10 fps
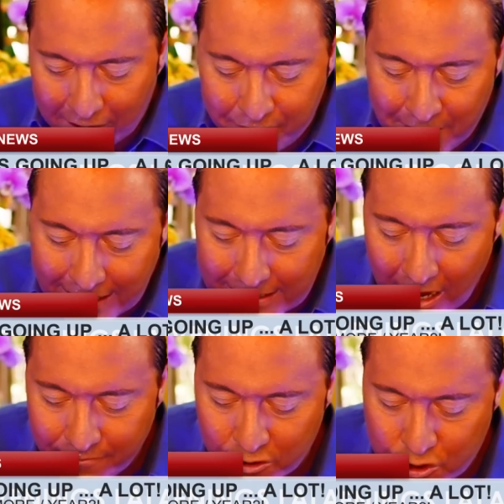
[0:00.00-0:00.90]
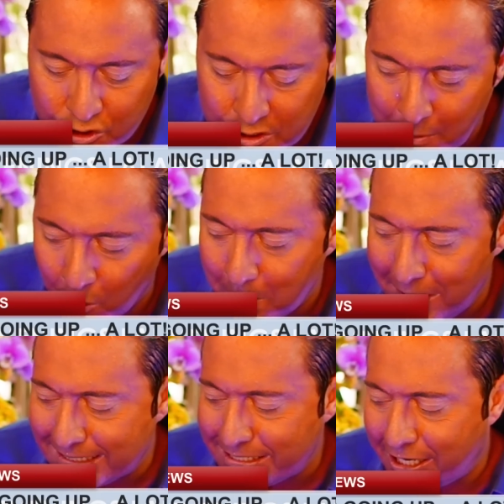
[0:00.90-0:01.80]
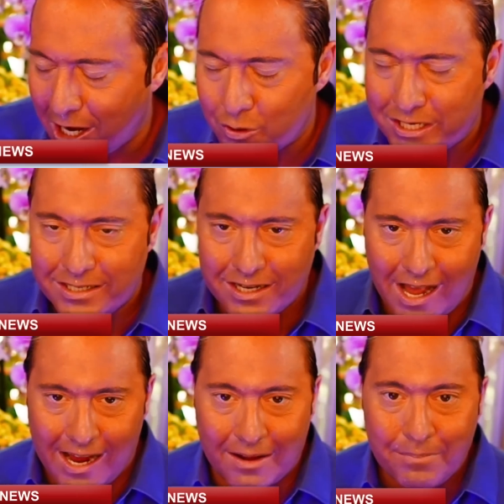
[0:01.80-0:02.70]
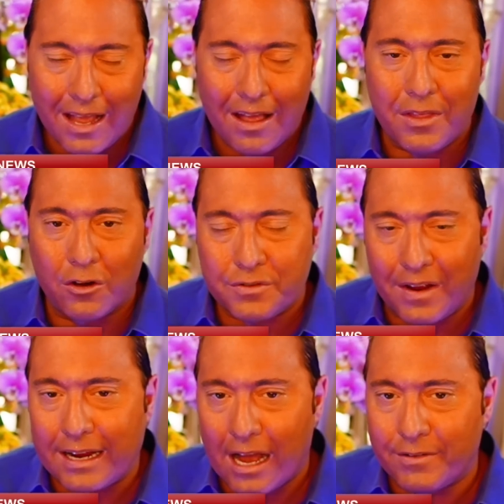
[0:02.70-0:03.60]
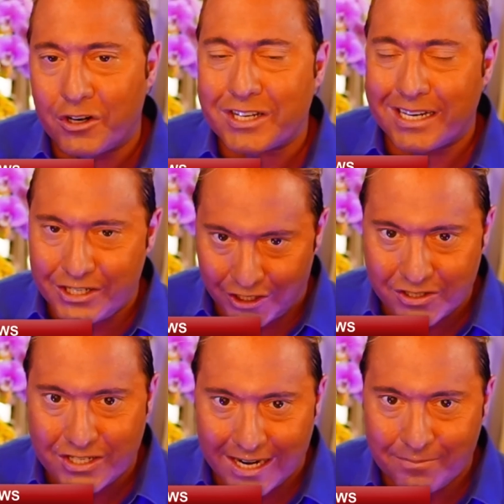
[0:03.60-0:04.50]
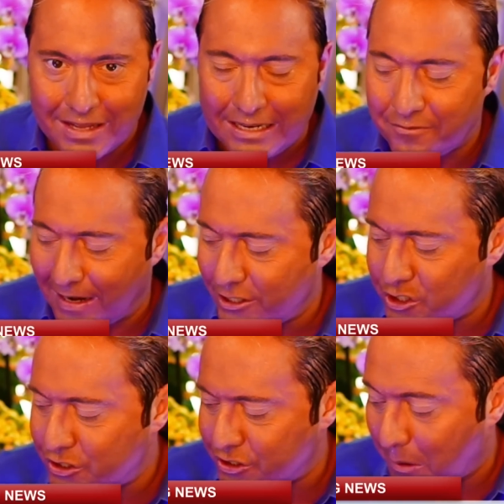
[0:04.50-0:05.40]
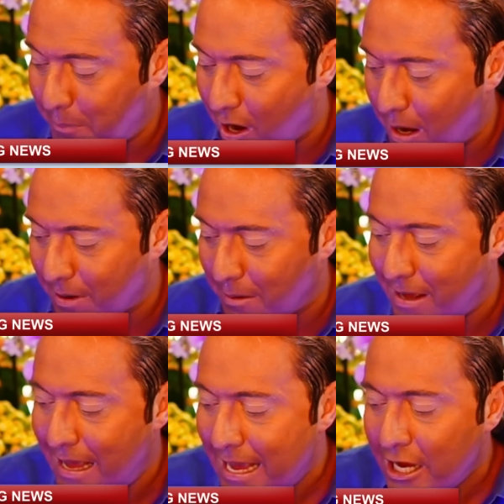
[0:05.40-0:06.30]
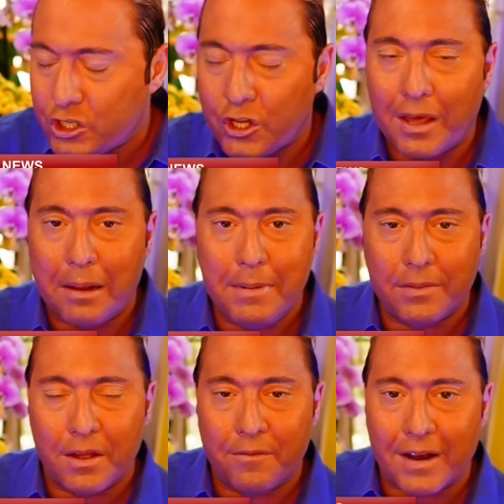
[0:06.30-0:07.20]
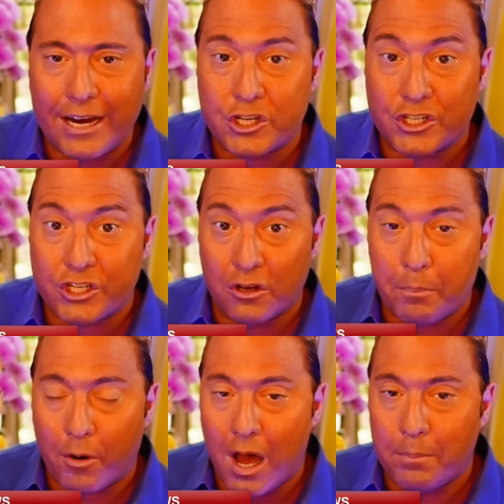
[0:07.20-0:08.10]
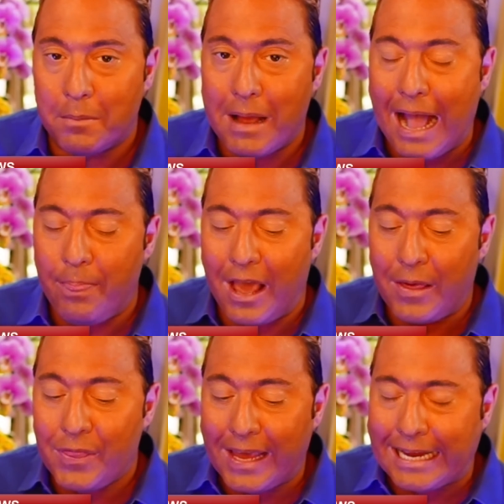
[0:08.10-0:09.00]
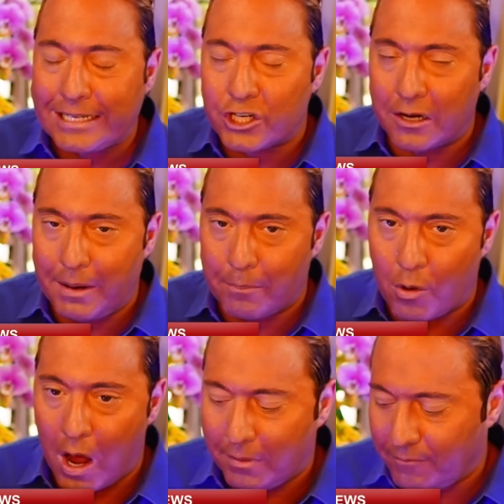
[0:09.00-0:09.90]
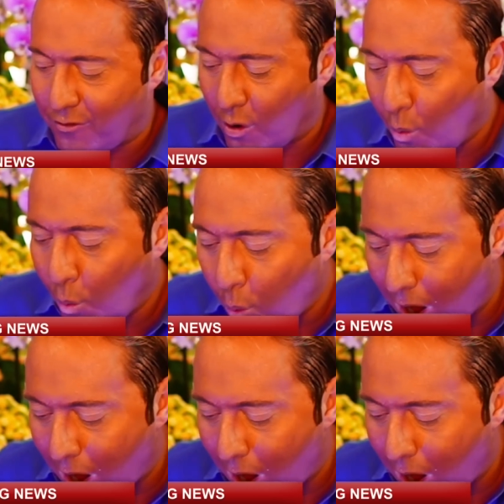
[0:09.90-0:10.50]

we have Fed governors who spoke minutes ago today those Fed governors continue to say inflation's still a problem. So they admit that inflation's still a problem and they think it's going to be a problem for a